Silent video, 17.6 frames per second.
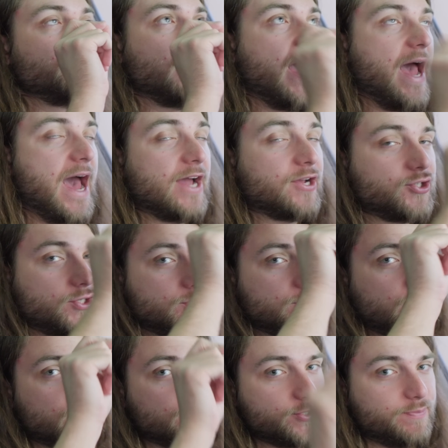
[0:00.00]

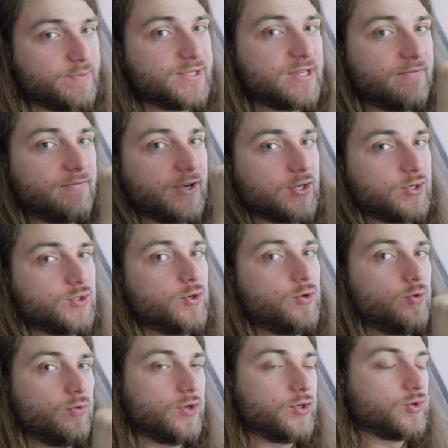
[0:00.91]
actions are specific
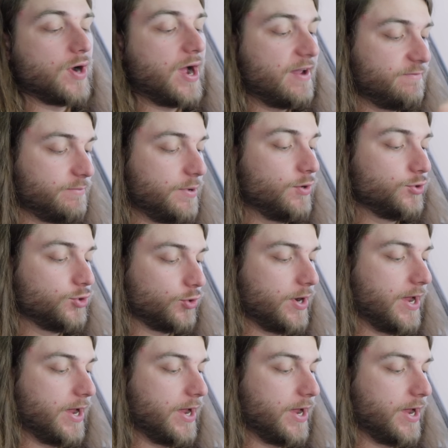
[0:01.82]
to the drive mode you're